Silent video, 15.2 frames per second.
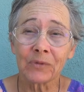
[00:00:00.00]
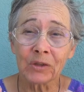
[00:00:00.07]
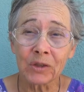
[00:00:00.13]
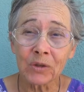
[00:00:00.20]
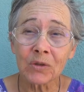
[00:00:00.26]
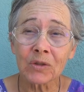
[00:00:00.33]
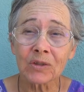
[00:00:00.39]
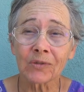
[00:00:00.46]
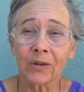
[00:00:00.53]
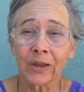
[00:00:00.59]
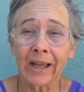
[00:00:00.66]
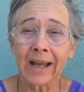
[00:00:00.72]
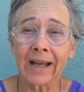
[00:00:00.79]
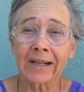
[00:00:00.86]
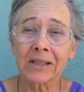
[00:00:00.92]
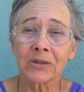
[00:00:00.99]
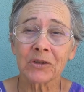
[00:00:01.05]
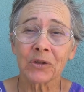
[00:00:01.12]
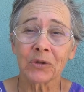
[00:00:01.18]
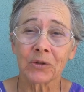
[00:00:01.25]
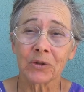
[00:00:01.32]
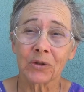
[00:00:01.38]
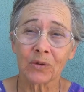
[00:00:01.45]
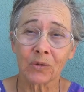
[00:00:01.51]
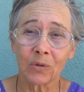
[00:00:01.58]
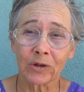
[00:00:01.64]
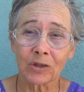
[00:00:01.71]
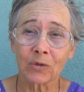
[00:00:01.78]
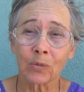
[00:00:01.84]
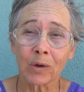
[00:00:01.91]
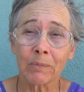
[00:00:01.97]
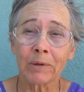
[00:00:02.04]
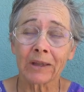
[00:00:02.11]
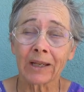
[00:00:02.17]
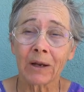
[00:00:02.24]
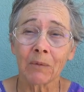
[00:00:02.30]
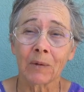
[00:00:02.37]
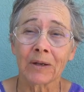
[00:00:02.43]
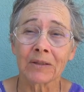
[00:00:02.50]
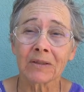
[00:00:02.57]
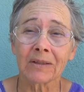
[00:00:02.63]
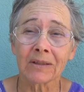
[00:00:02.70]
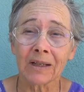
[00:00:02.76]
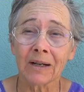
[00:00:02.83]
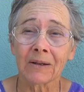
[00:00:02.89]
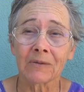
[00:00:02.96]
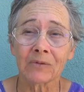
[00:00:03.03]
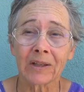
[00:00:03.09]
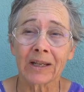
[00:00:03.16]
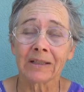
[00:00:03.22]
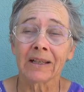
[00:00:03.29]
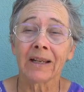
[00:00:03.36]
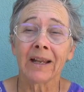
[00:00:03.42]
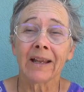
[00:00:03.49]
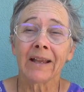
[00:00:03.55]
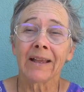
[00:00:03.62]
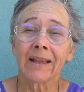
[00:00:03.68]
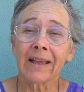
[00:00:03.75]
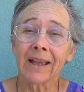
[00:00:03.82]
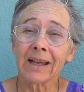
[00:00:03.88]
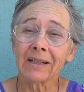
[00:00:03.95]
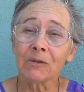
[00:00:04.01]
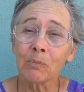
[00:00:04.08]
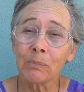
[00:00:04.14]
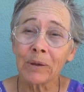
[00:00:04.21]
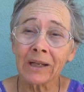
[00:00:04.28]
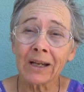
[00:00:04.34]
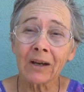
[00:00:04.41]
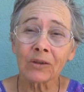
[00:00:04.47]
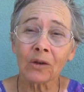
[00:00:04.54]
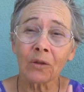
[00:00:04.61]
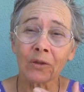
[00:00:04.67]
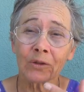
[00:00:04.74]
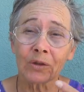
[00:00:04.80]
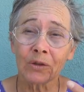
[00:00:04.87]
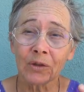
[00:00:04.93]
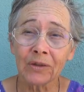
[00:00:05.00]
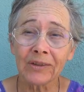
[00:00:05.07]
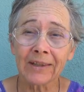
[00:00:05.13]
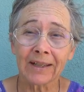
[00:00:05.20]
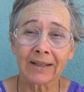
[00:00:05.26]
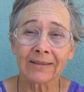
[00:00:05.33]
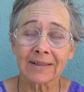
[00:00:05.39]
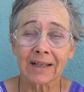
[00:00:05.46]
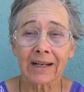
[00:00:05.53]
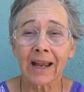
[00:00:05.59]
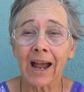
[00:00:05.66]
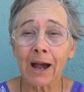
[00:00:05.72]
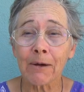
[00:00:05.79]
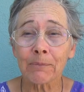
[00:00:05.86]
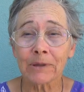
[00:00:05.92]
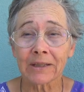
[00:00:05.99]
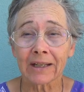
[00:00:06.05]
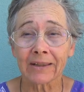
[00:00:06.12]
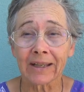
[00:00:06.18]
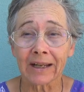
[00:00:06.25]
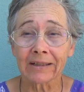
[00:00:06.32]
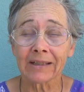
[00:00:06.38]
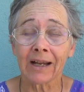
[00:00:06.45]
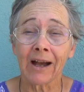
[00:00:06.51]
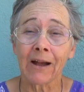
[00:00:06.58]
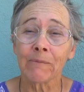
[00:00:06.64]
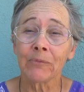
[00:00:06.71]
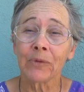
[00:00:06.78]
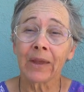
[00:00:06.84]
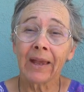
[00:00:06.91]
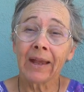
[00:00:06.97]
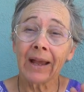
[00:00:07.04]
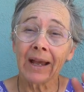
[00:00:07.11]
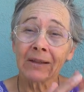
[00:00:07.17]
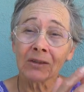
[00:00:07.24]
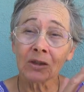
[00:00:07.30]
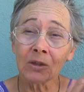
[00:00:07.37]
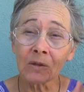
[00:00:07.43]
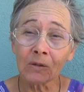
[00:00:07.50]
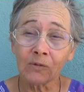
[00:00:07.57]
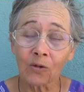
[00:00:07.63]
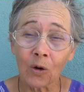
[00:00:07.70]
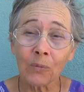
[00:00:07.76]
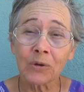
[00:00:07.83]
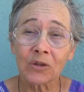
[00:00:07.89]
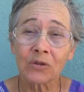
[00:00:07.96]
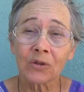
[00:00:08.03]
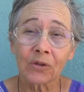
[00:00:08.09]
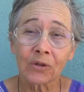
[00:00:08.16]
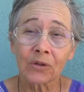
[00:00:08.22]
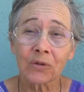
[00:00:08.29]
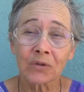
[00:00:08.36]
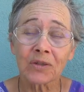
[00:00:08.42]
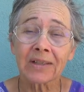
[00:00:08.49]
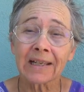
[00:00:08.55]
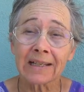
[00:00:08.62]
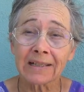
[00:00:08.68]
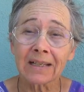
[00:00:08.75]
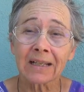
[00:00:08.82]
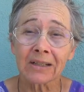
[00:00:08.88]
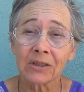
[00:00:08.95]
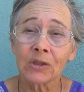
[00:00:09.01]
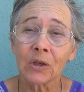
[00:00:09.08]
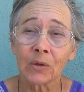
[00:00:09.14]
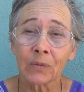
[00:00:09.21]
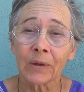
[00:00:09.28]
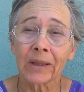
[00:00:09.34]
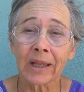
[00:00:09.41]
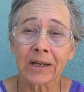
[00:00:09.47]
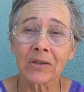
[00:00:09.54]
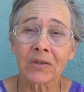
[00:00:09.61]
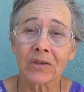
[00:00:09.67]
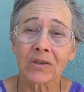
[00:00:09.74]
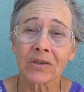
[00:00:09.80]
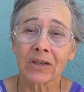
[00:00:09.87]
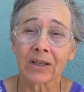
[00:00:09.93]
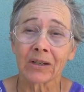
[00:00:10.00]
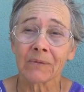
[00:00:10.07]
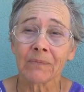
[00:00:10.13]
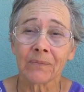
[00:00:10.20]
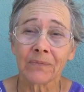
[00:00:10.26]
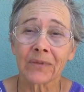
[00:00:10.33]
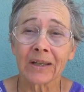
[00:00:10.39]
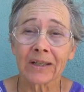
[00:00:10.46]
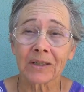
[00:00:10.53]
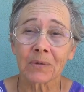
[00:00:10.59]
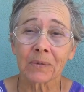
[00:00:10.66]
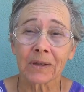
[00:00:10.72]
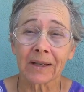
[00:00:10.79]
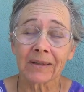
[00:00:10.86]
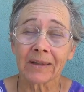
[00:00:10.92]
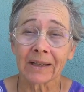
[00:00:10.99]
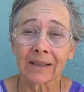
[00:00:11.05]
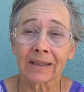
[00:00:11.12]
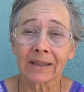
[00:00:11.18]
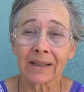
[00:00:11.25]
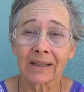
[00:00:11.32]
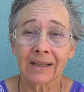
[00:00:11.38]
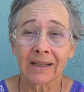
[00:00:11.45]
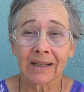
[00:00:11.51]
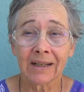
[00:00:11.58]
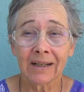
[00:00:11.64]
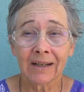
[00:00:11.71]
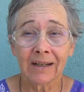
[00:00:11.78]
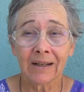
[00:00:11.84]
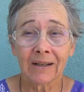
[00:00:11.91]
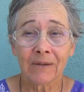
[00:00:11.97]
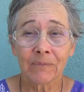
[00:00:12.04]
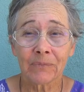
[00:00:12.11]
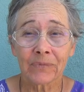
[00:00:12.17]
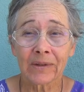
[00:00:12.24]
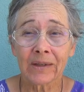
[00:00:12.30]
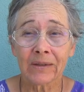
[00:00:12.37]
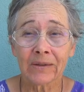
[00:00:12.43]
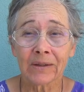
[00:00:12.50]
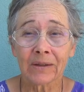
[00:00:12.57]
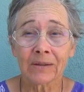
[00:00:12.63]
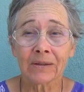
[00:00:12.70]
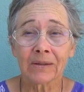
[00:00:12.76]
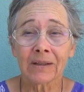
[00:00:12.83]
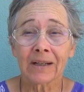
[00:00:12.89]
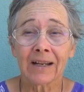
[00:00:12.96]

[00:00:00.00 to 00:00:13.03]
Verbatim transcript: useful attitude towards women they once loved and, and pick out all the good things that happened at that time and look forward to those things in a new relationship. That's what I think. You know,